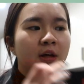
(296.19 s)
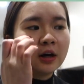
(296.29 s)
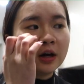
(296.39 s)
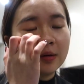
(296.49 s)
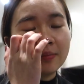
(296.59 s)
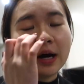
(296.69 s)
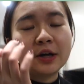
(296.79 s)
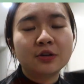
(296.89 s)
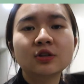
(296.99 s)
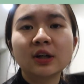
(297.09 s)

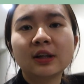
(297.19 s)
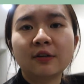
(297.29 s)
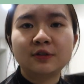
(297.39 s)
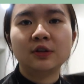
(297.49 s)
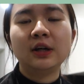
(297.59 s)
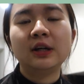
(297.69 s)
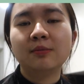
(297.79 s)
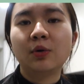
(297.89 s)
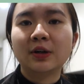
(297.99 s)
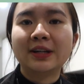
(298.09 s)
I usually love to eat
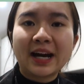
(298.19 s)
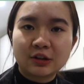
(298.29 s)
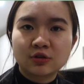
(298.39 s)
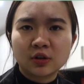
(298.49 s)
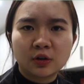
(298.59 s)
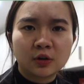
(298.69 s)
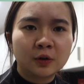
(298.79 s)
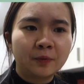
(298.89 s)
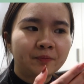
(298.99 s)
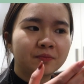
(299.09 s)
more
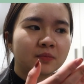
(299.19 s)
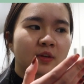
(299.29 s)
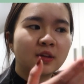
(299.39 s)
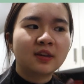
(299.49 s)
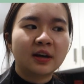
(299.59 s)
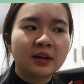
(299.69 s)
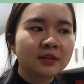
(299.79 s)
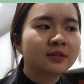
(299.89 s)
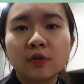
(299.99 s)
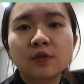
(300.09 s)
natural
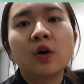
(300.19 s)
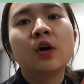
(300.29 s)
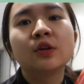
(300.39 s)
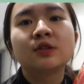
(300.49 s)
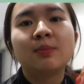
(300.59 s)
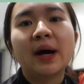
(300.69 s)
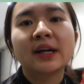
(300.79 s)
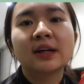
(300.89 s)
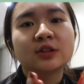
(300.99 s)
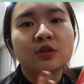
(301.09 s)
things. Of course,
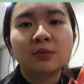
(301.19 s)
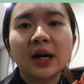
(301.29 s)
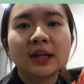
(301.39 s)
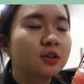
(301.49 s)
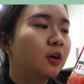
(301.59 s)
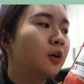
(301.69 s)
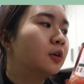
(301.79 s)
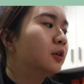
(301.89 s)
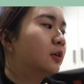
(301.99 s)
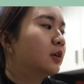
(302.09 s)
buying a
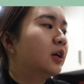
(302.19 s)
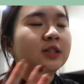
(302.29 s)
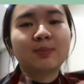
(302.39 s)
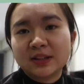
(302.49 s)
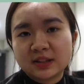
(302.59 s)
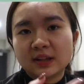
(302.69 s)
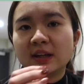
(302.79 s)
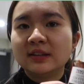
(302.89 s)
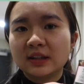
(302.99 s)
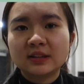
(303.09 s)
tomato is better
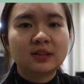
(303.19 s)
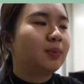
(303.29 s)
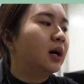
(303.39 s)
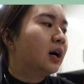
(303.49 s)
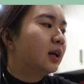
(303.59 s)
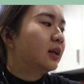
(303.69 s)
than this, but